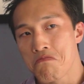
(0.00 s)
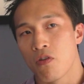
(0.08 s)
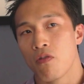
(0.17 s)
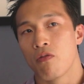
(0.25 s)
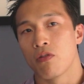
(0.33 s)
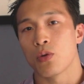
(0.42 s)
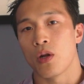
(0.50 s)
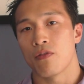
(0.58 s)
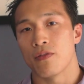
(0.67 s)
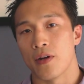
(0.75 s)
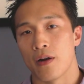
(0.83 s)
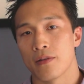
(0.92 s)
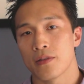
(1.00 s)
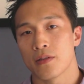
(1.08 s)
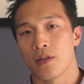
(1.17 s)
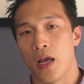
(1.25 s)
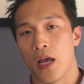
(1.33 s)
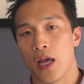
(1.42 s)
for 24 hours
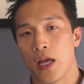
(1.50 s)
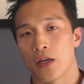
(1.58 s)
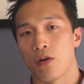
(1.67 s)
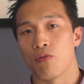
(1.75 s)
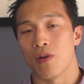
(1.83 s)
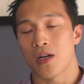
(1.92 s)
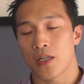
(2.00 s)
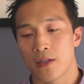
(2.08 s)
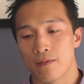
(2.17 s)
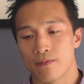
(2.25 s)
and go rucking?